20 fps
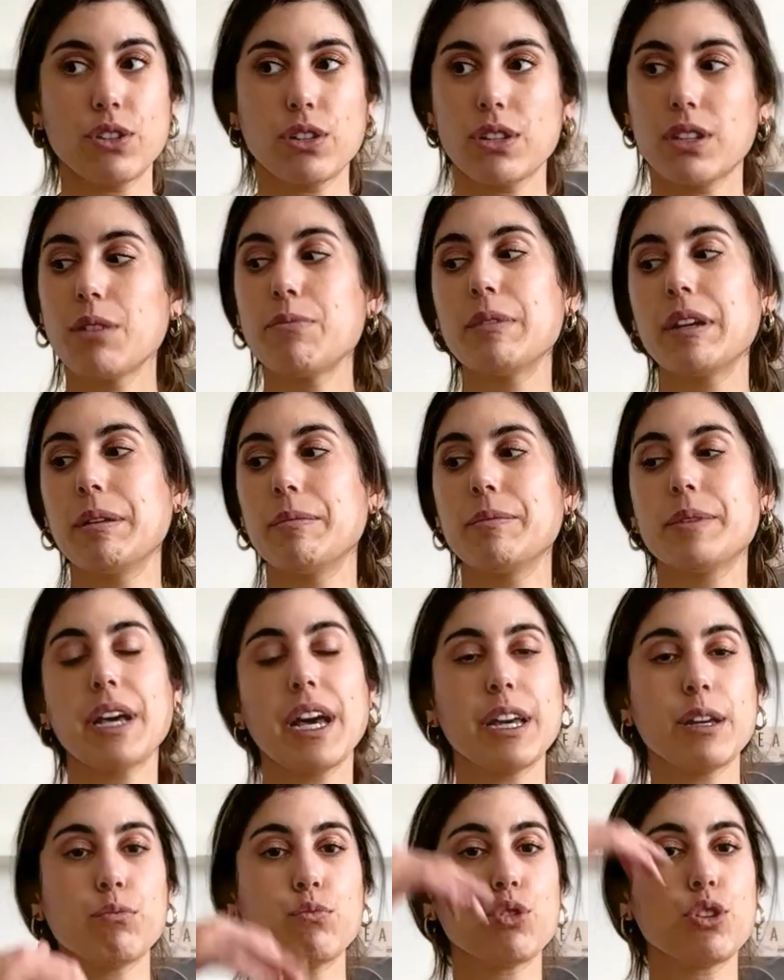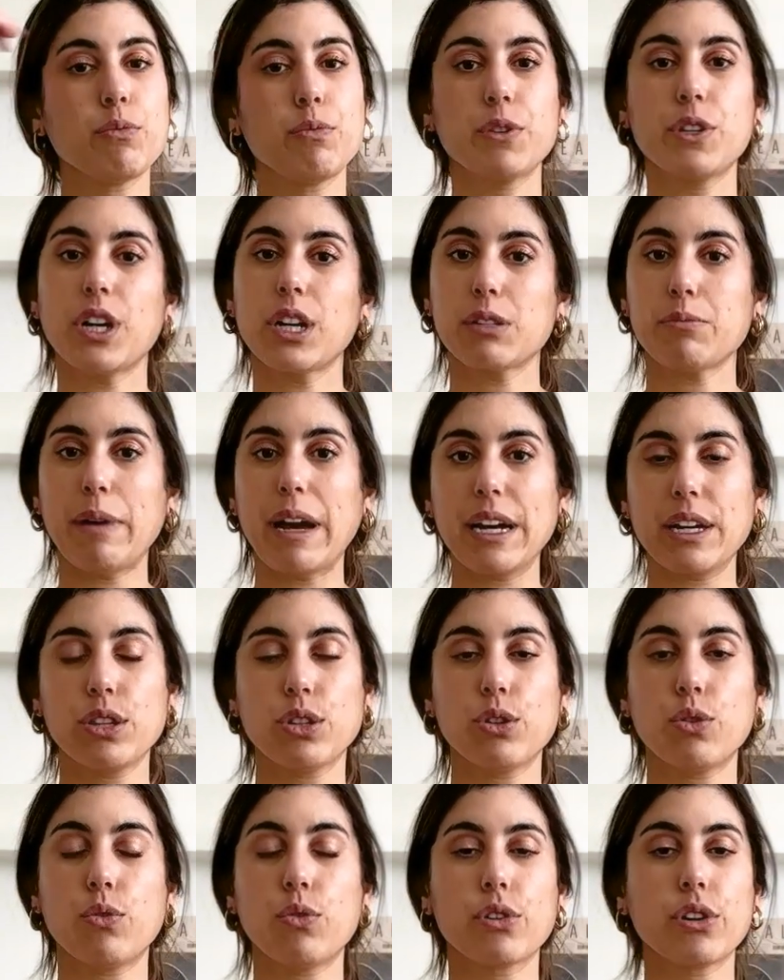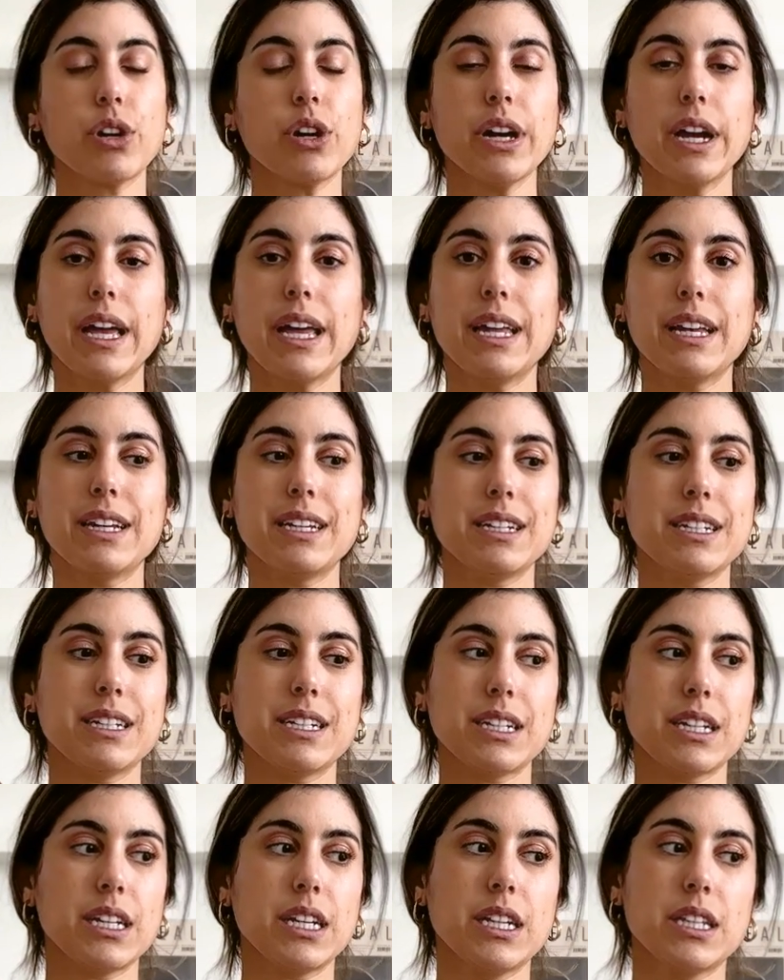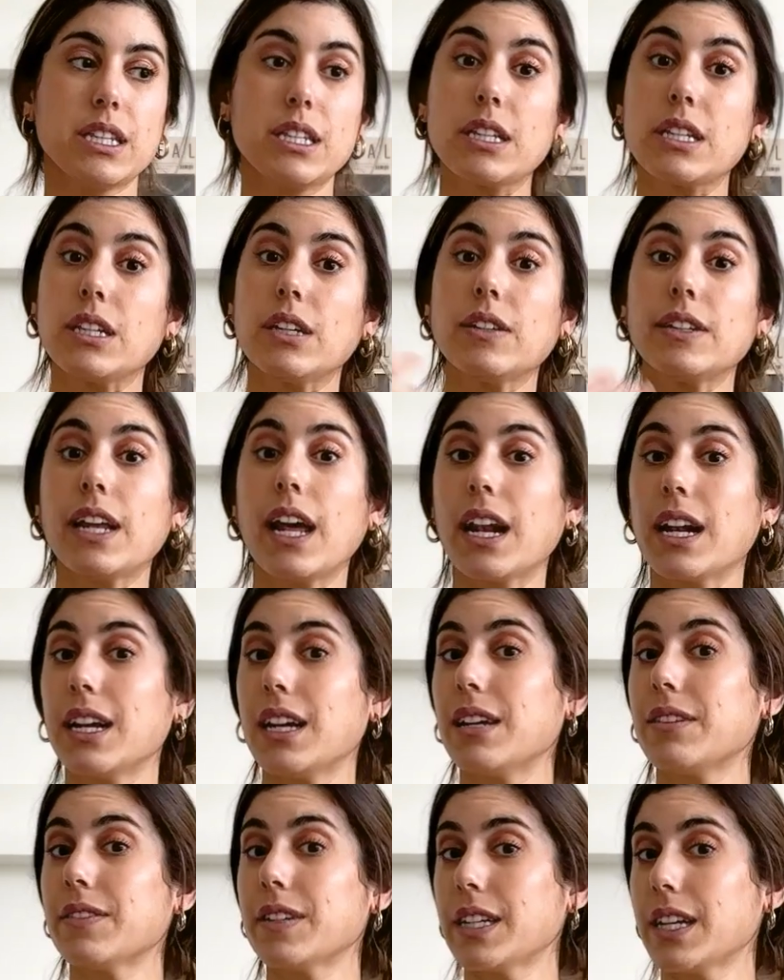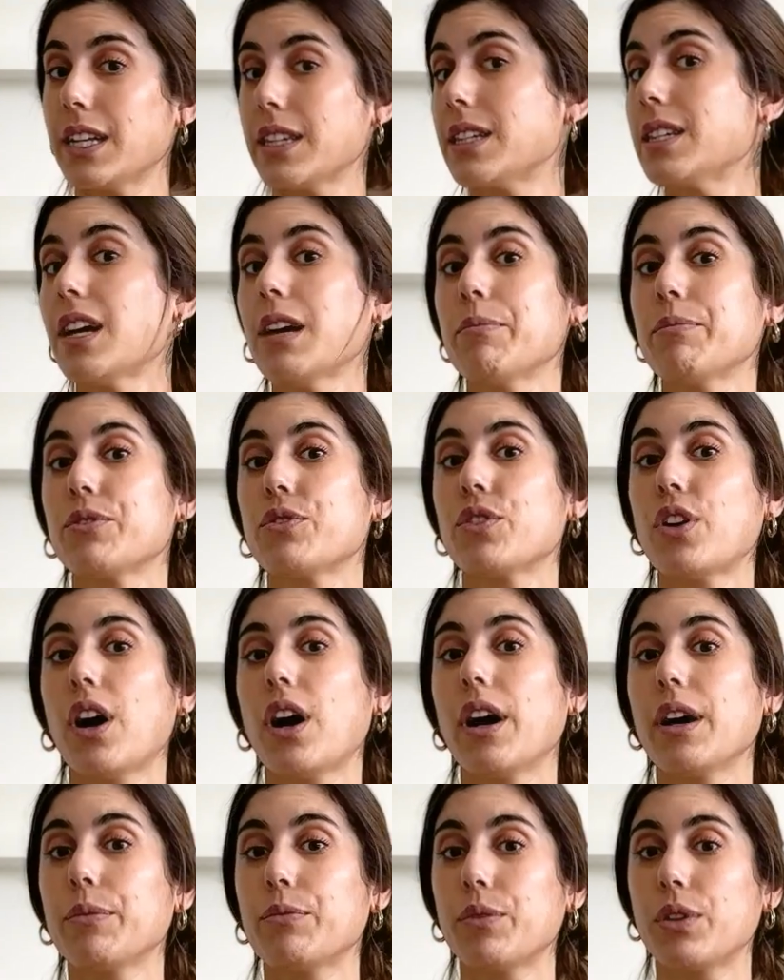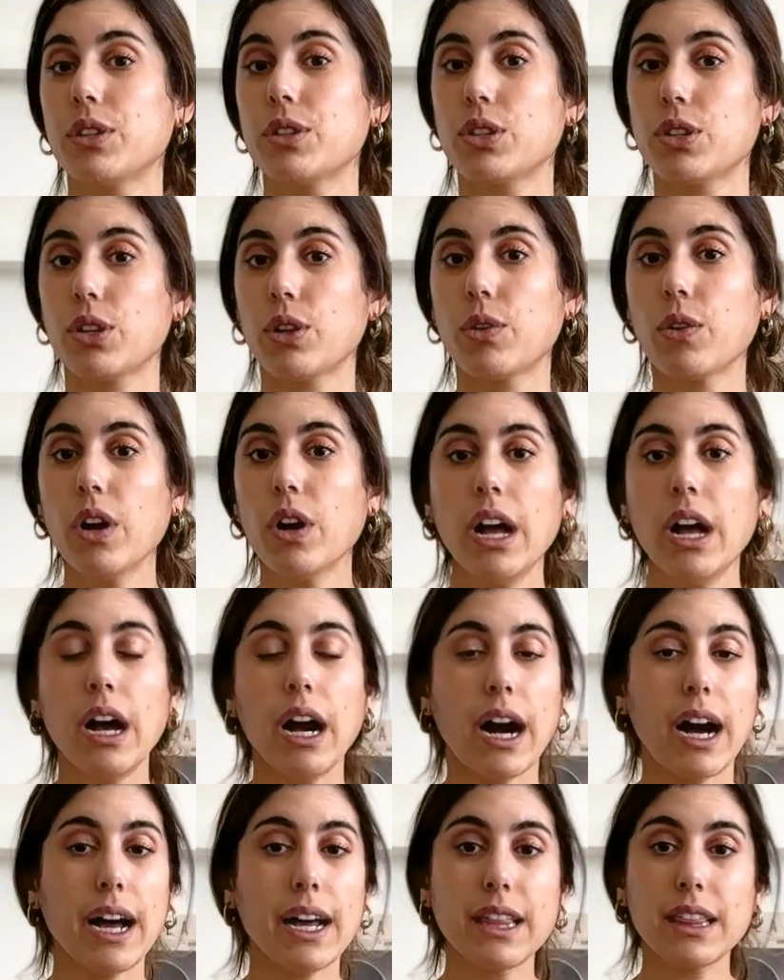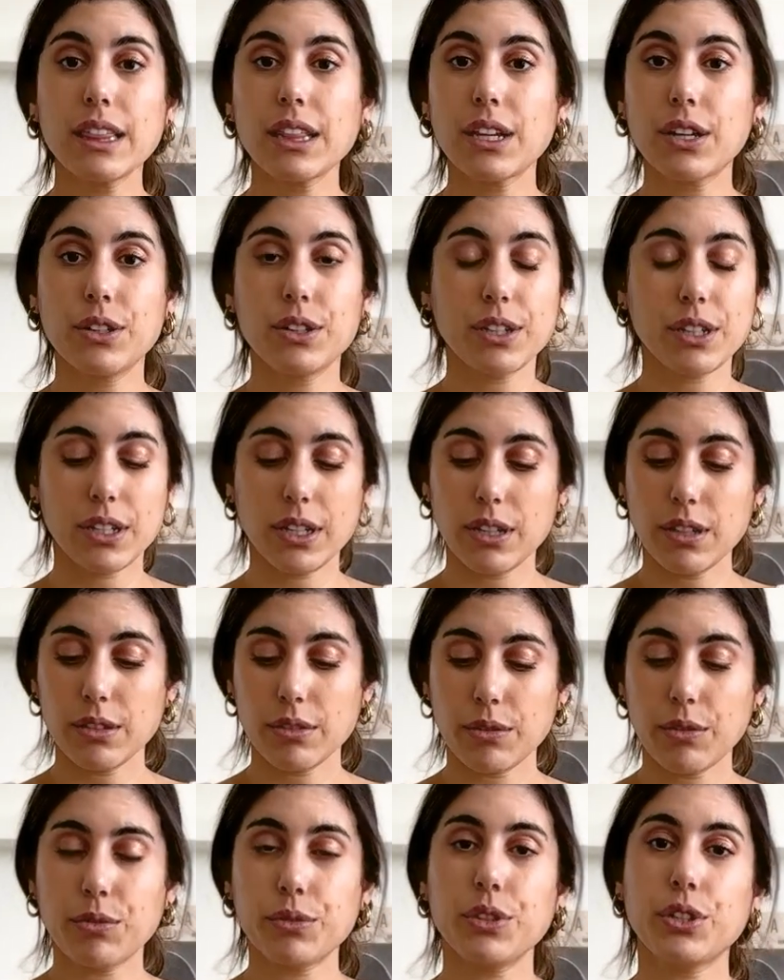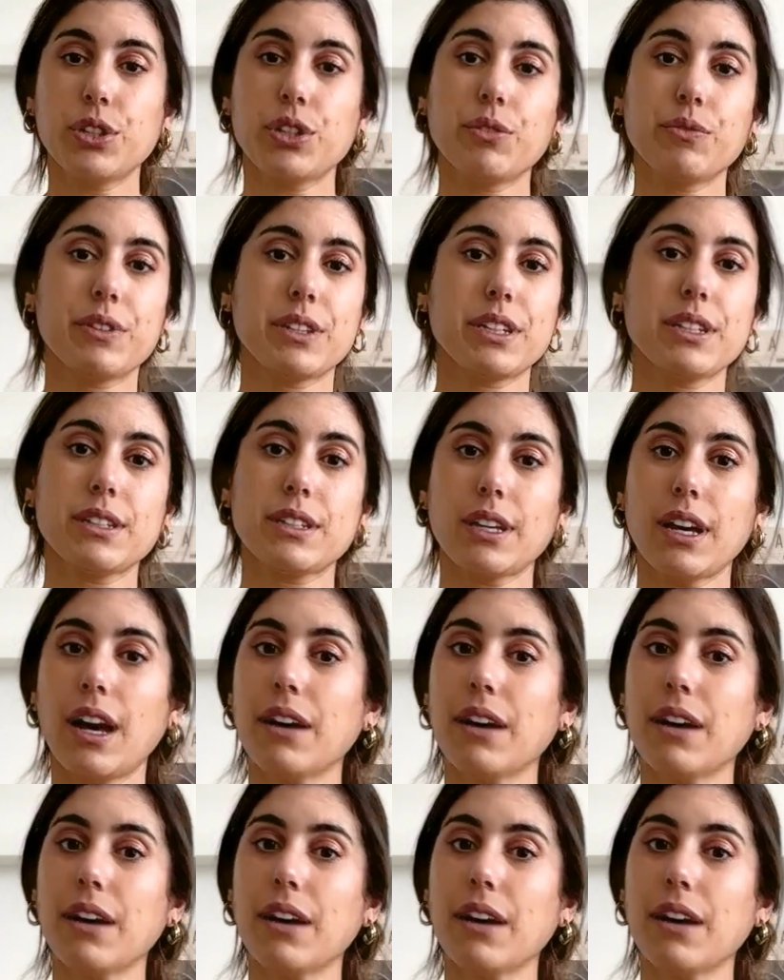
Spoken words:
Because sometimes I am super tucked back in the corner and it's still not enough to get the type of shot I want. So I literally only shoot with this.